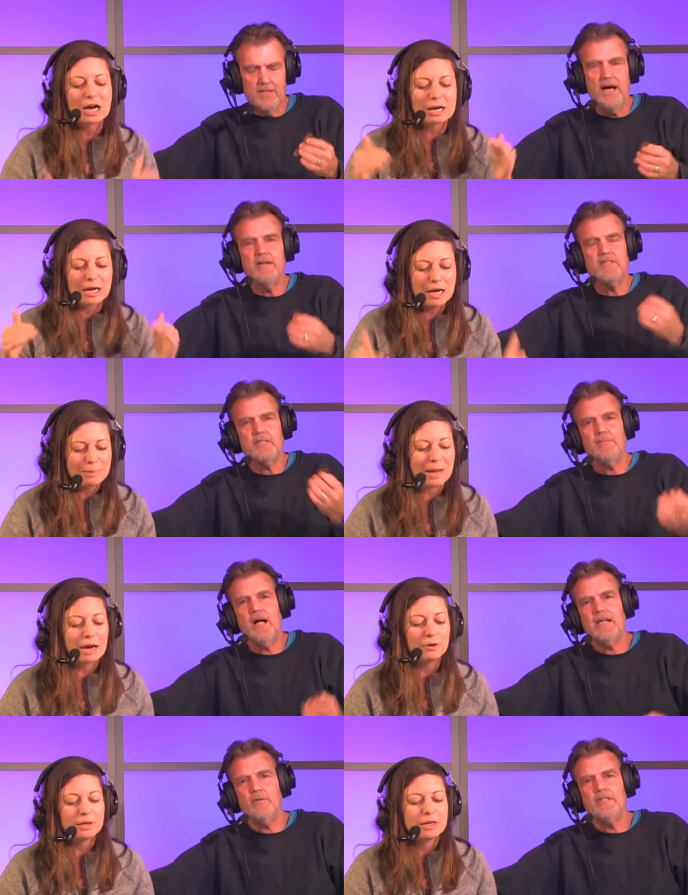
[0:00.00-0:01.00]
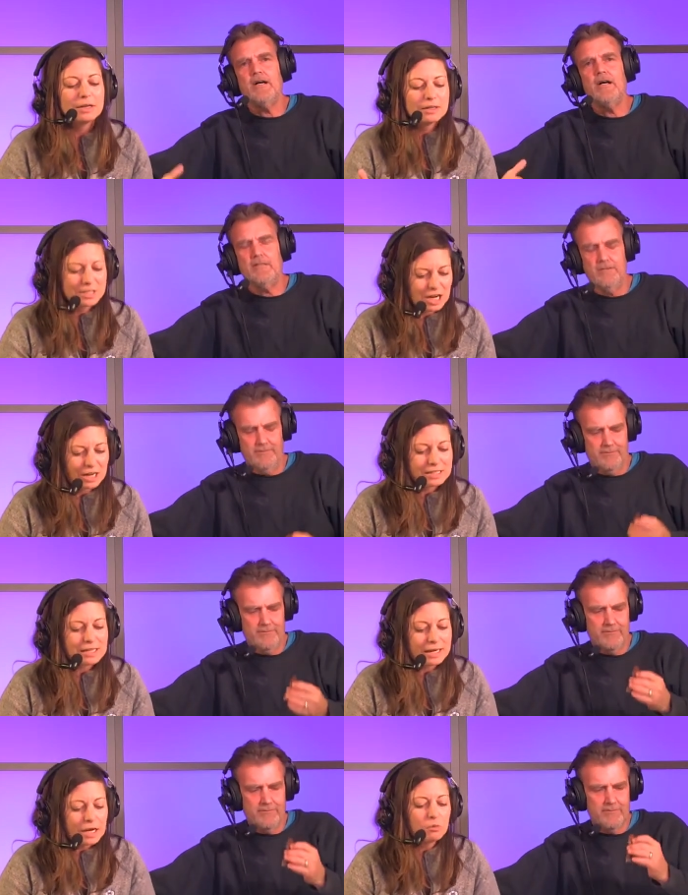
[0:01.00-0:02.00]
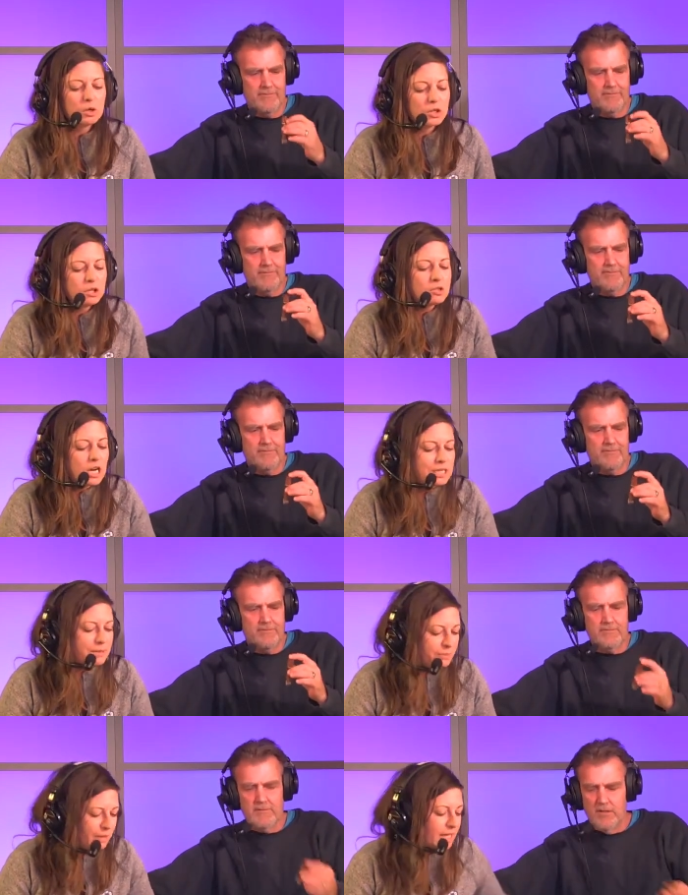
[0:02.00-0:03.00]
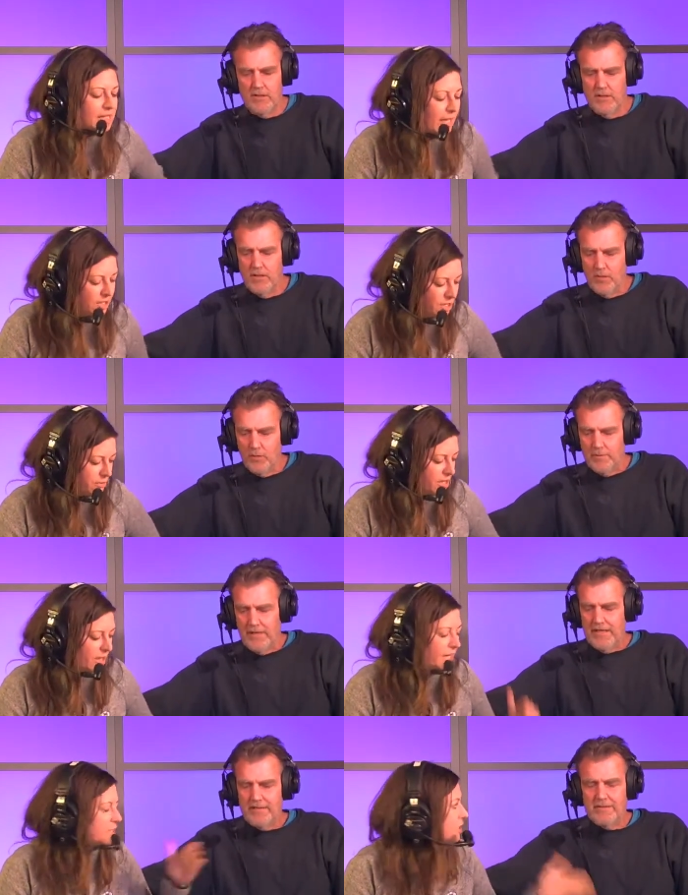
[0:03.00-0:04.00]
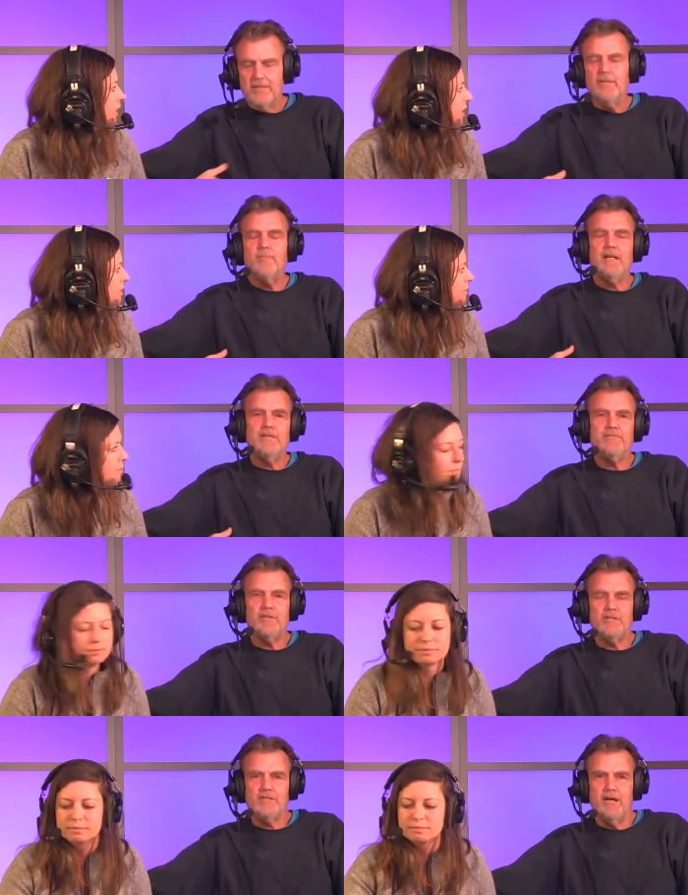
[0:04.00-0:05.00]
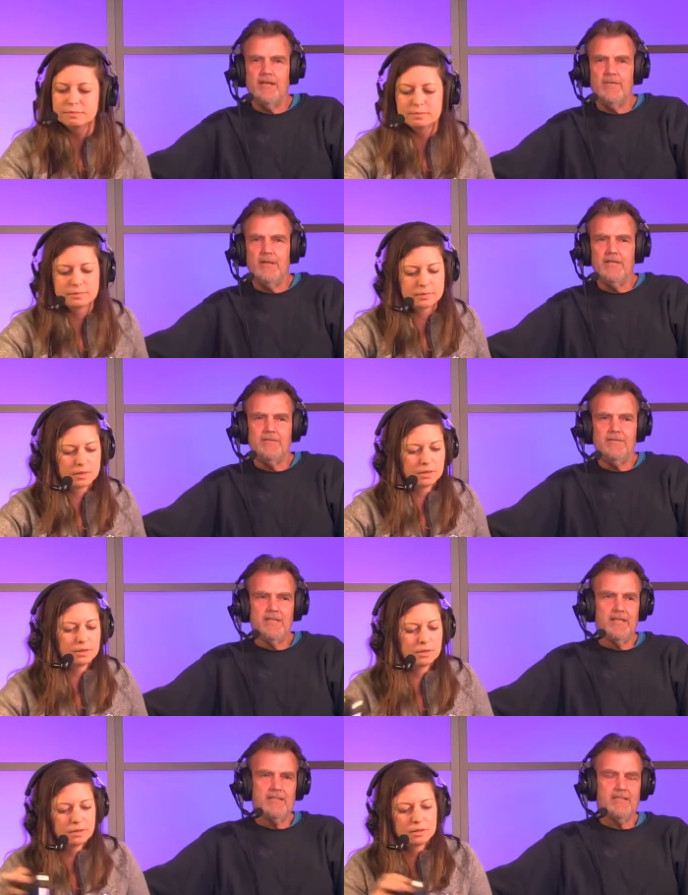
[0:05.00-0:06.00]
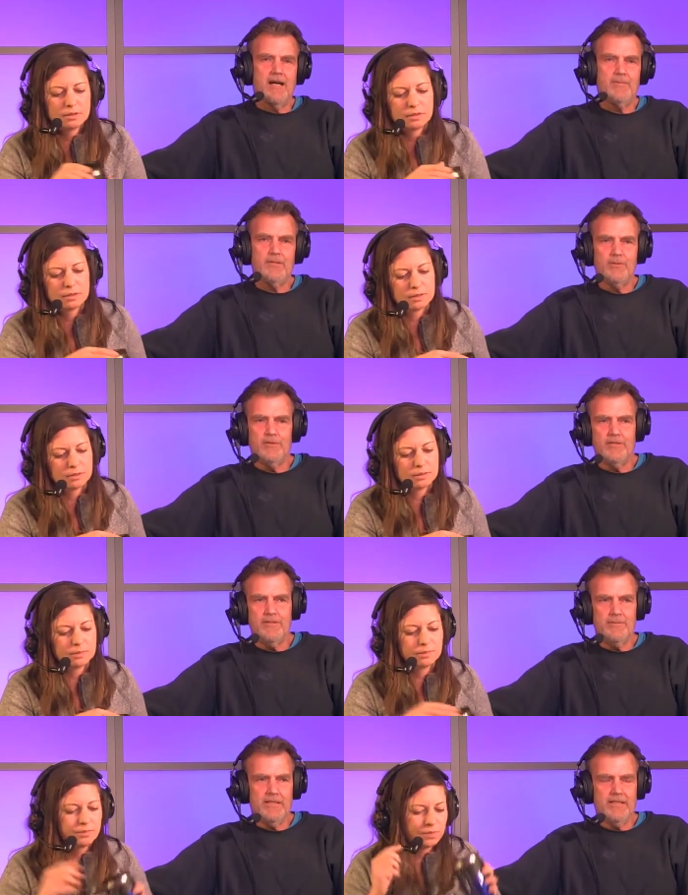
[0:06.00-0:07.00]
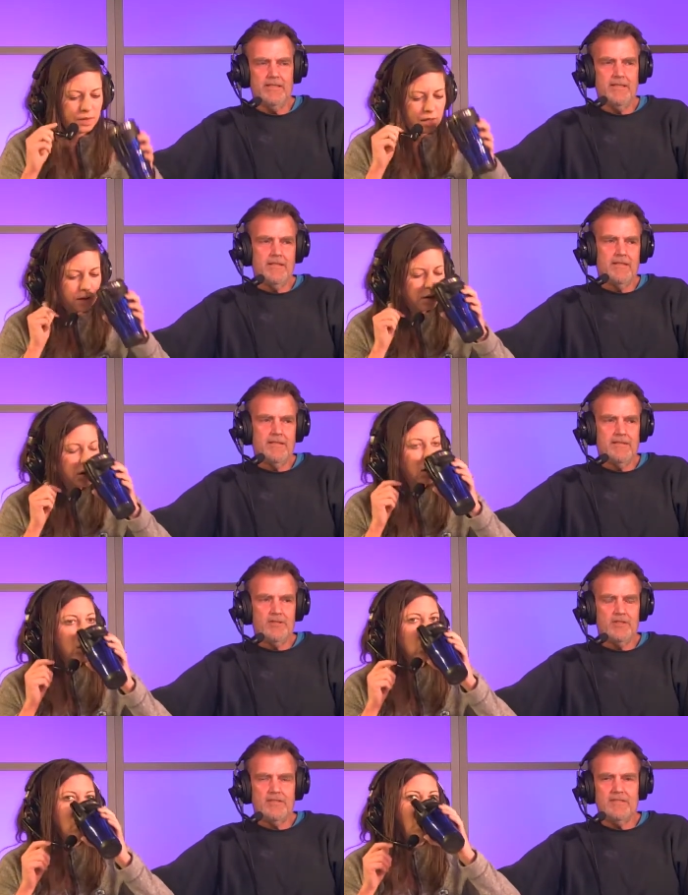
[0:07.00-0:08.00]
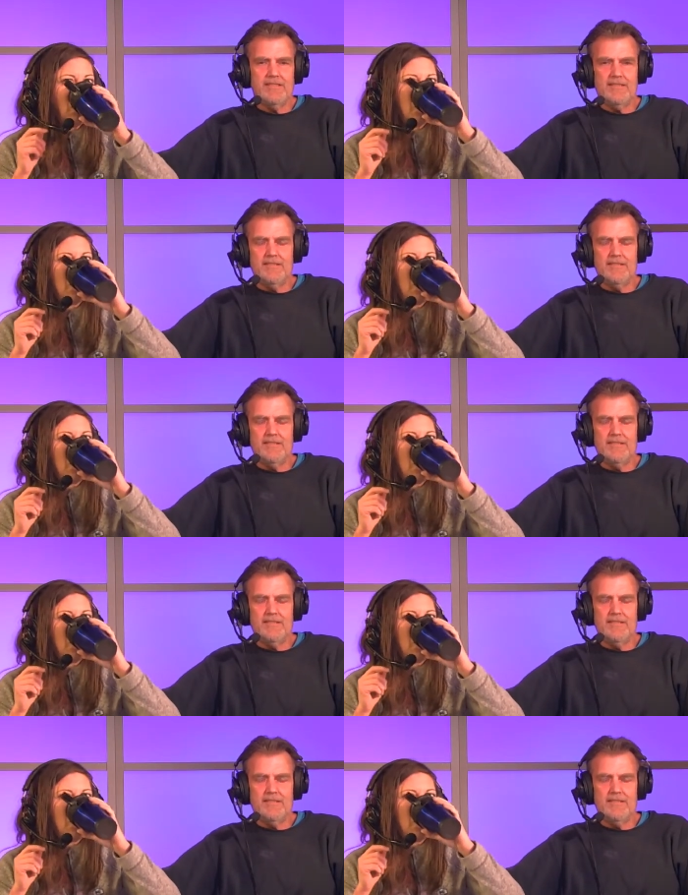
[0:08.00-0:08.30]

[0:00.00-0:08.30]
Speaker 1: talk about— so how does this apply to a dog? The dogs. I know. Well, you talked about the plant analogy, which I think is good. My first thought about today's topic was going to be just